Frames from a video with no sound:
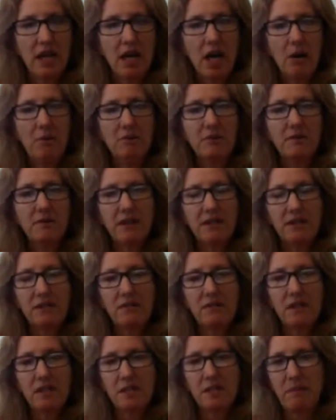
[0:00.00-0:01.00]
helps
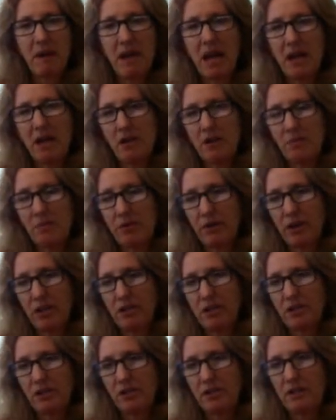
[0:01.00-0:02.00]
vessels expand under
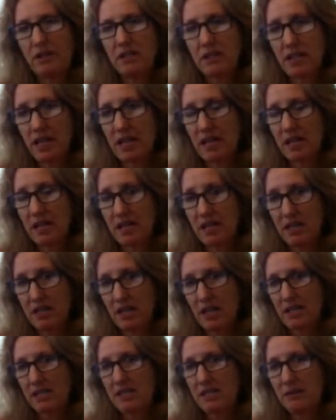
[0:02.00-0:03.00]
pressure and
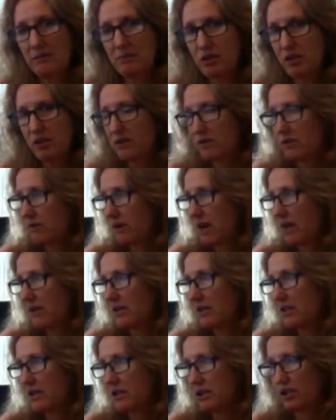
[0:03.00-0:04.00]
connects them to the
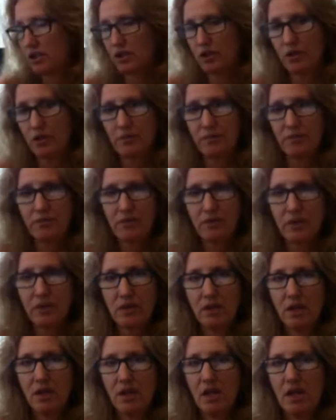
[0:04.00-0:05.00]
surrounding tissue.
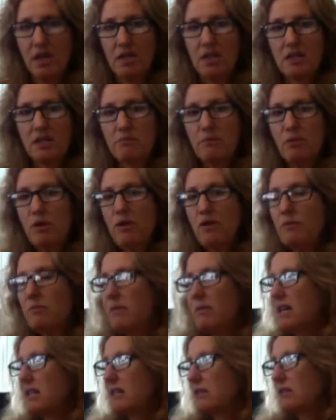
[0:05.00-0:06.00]
Smooth
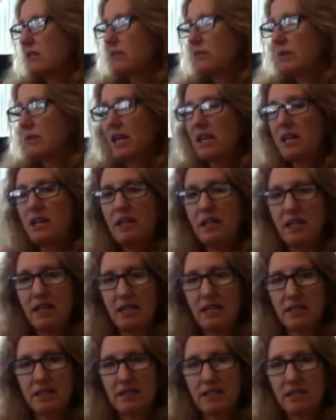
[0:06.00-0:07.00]
muscle
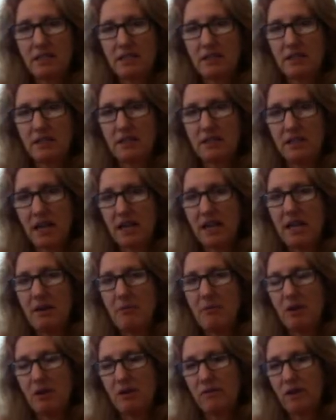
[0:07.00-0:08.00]
regulates the
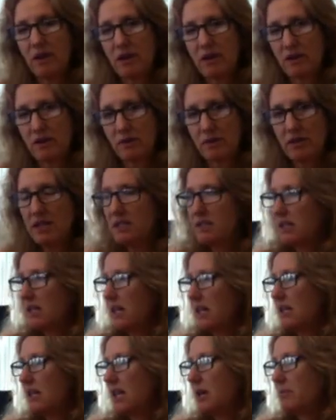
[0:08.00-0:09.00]
diameter of the arteries,
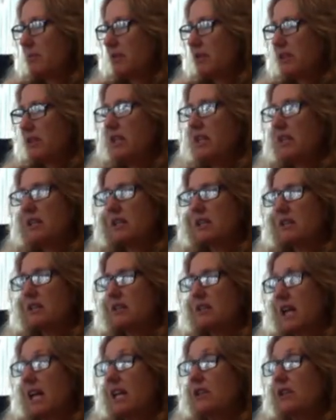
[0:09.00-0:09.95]
and the endothelium